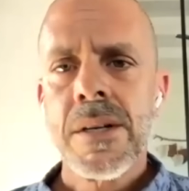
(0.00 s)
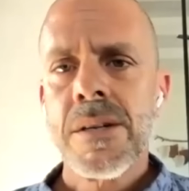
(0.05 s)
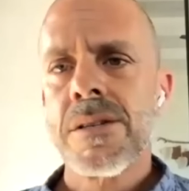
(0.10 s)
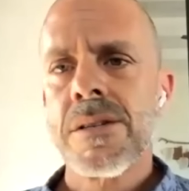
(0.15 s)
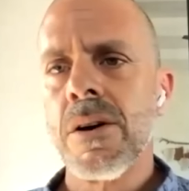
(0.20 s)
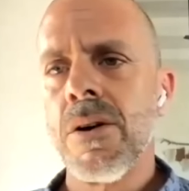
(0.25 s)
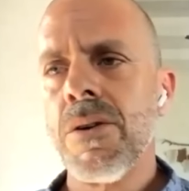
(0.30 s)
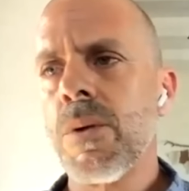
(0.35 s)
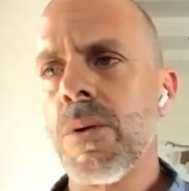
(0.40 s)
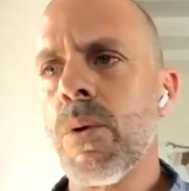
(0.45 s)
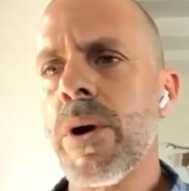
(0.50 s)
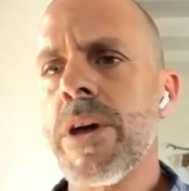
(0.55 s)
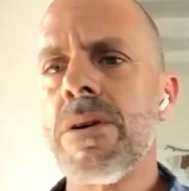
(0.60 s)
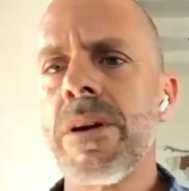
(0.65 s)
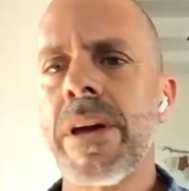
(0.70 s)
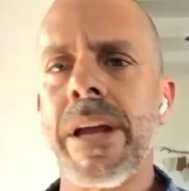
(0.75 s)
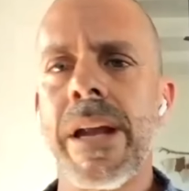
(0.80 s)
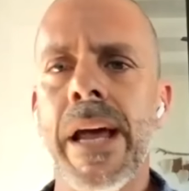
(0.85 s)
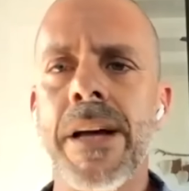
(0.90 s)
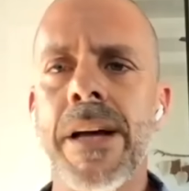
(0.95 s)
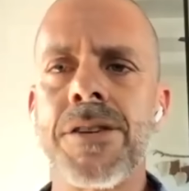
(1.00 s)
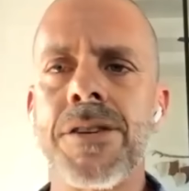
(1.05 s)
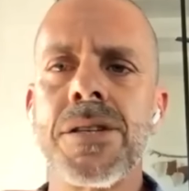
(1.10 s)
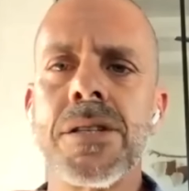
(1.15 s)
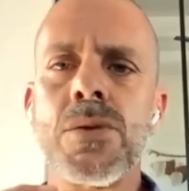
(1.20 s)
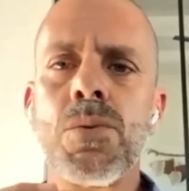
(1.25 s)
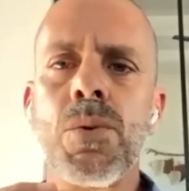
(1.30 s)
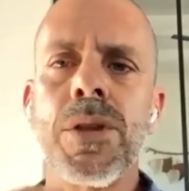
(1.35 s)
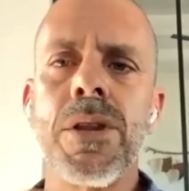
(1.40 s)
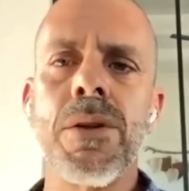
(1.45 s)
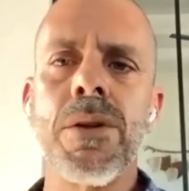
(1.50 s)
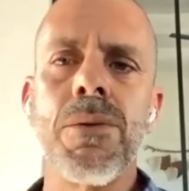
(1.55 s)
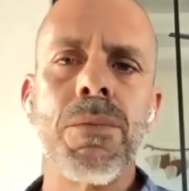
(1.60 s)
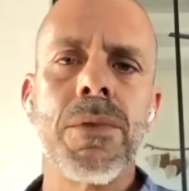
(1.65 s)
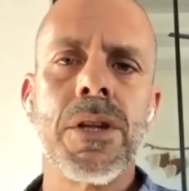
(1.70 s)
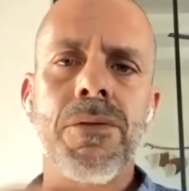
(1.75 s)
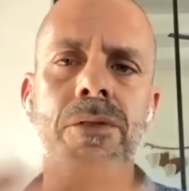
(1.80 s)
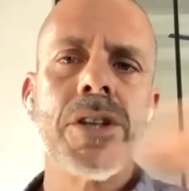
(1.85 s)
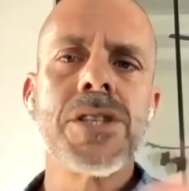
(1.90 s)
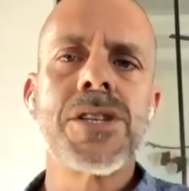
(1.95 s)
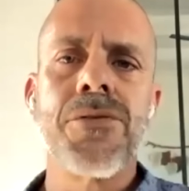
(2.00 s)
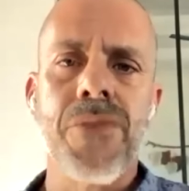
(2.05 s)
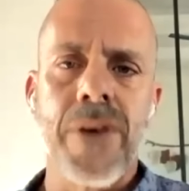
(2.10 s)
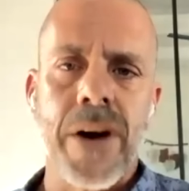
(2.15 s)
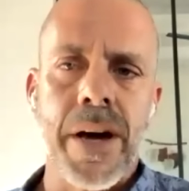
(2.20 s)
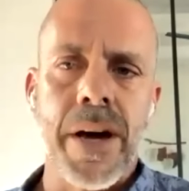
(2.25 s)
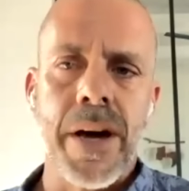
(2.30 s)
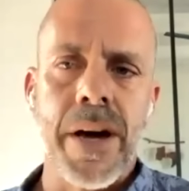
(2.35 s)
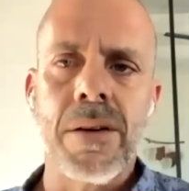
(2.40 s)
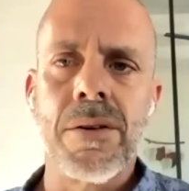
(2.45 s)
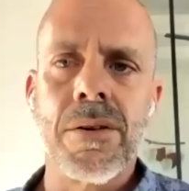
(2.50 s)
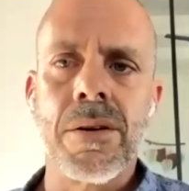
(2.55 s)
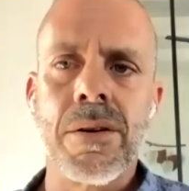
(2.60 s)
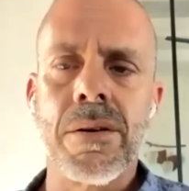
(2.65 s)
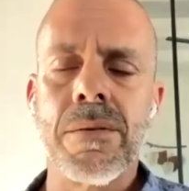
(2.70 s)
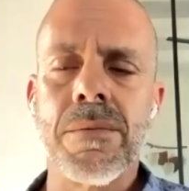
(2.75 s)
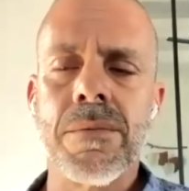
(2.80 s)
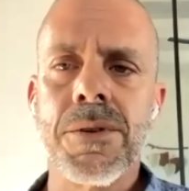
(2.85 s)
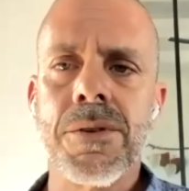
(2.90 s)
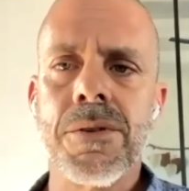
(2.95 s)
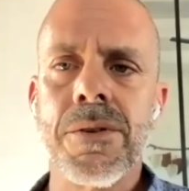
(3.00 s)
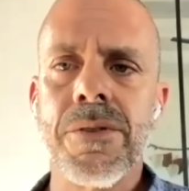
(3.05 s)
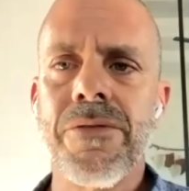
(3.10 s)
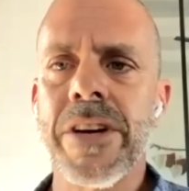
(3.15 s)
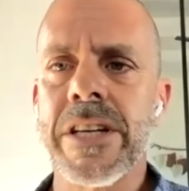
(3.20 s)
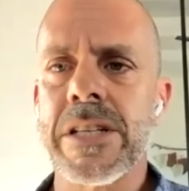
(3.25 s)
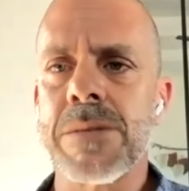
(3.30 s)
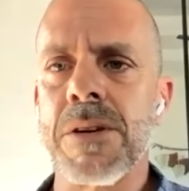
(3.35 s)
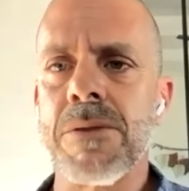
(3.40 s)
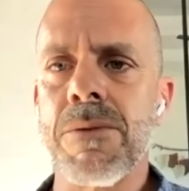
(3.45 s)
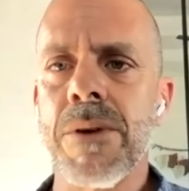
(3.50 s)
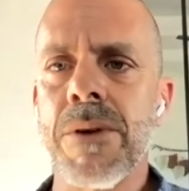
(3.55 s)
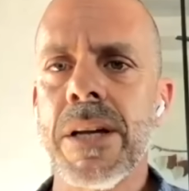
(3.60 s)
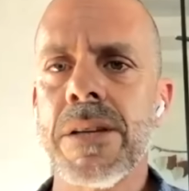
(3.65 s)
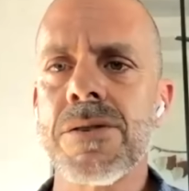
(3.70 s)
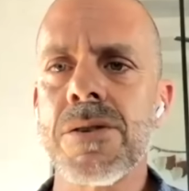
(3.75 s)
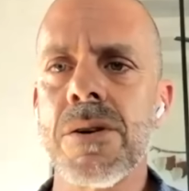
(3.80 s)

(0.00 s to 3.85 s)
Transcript: So the way you can hedge is with diversifying your investment, right?